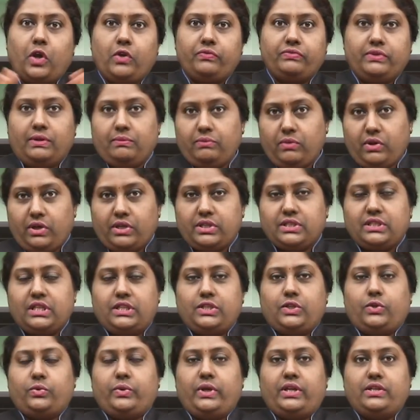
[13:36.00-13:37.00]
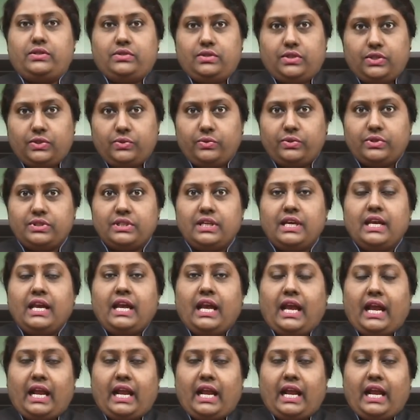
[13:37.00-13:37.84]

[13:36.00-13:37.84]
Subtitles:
of the box that you're going to use,